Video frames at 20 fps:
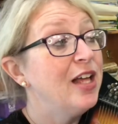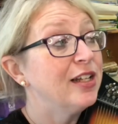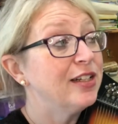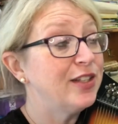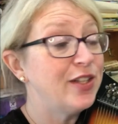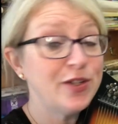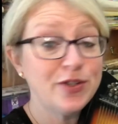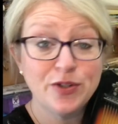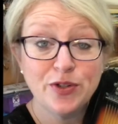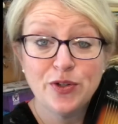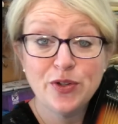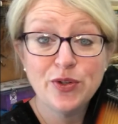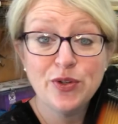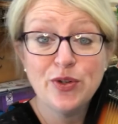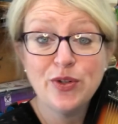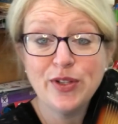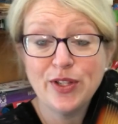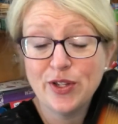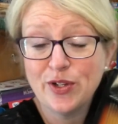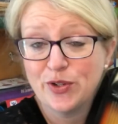
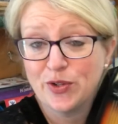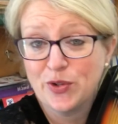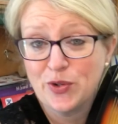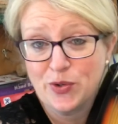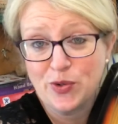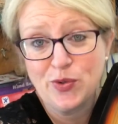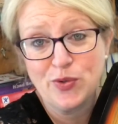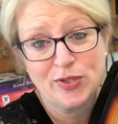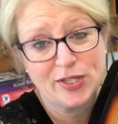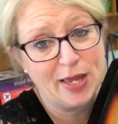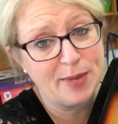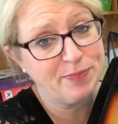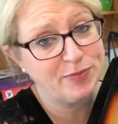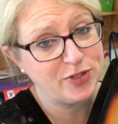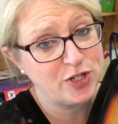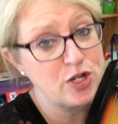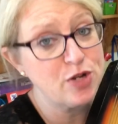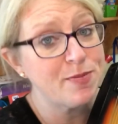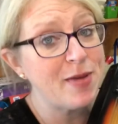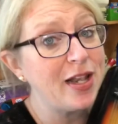Lulu,
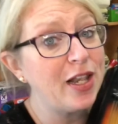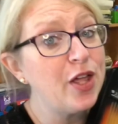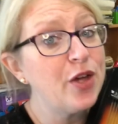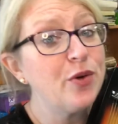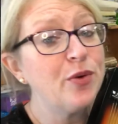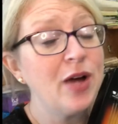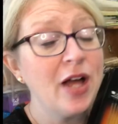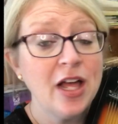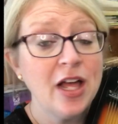skiptumalu,